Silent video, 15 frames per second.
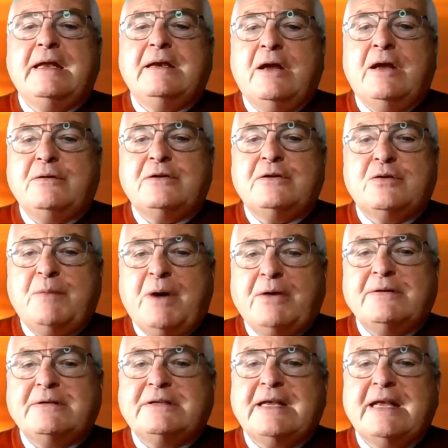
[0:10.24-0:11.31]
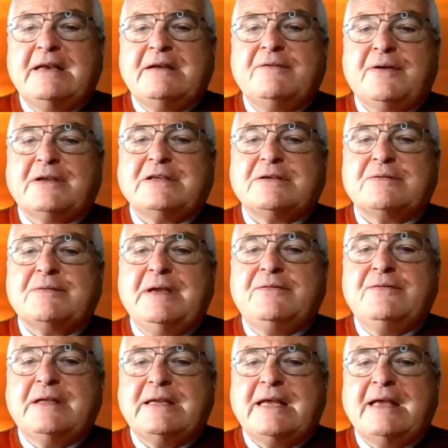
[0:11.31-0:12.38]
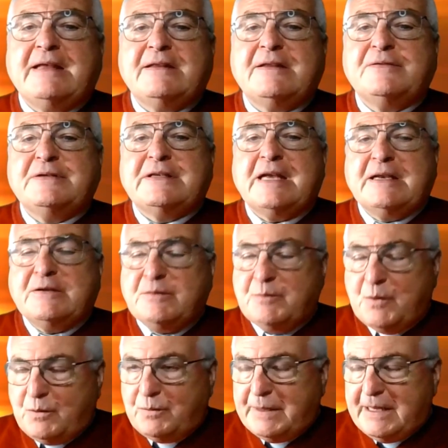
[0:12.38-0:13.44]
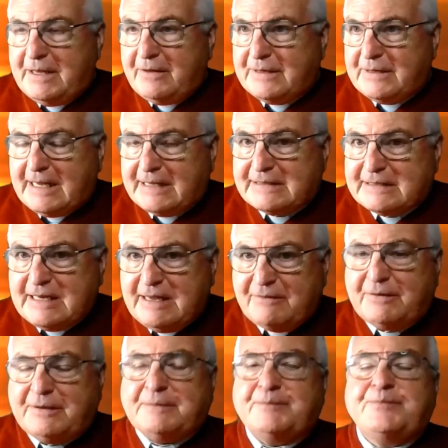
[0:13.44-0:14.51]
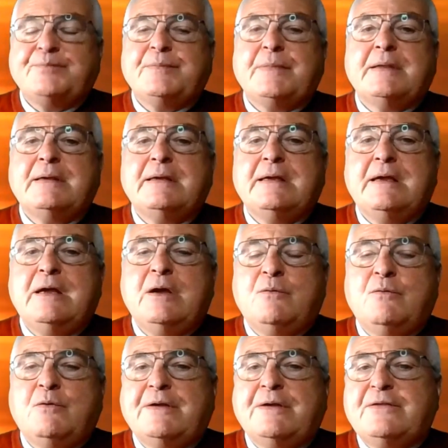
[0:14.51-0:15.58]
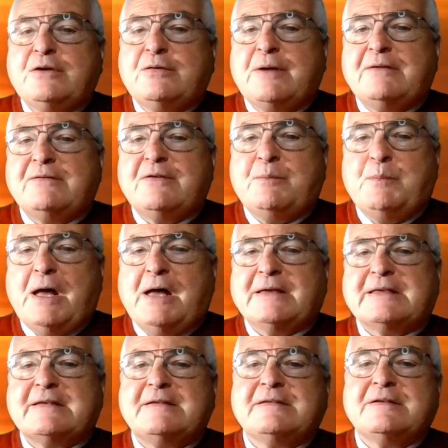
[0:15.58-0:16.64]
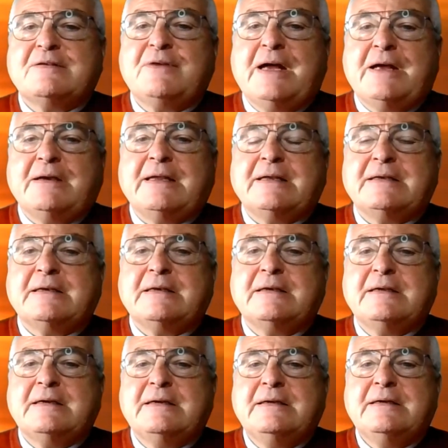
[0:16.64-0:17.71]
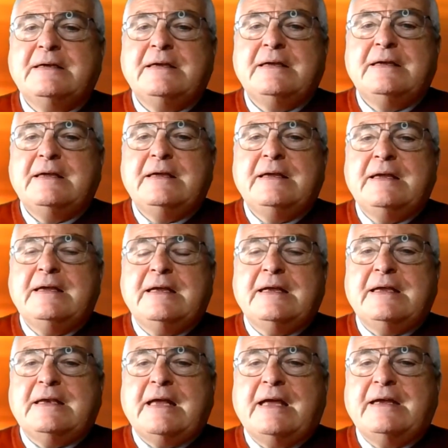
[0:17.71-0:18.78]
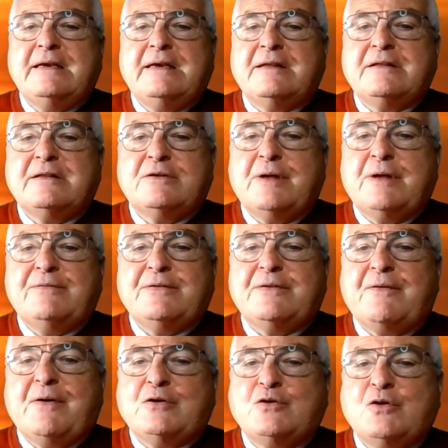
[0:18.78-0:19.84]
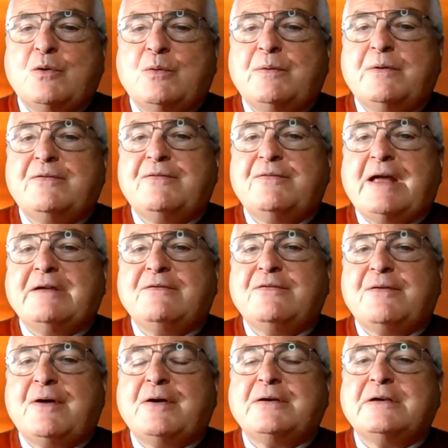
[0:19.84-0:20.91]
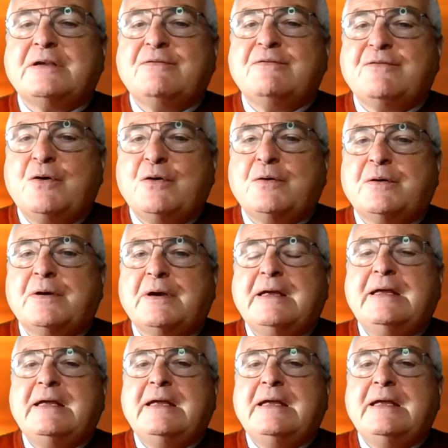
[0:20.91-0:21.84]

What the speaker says: Now, tomorrow is the anniversary of the death of St. Mobhí of Glasnevin, one of the 12 apostles of Ireland. He died on the 12th of October, 544.